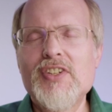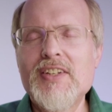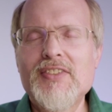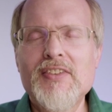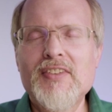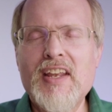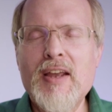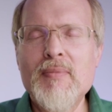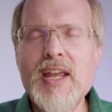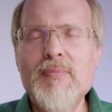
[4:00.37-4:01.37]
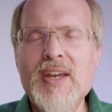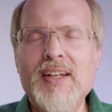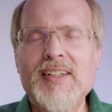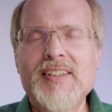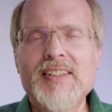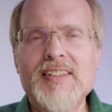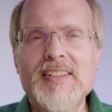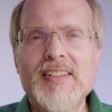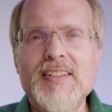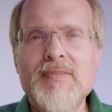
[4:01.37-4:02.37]
Jesus' name, amen.
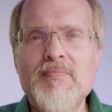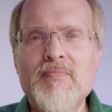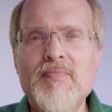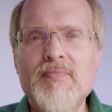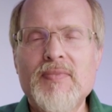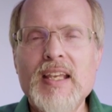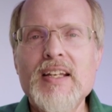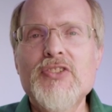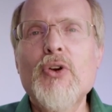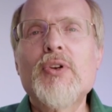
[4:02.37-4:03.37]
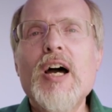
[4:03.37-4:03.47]
So,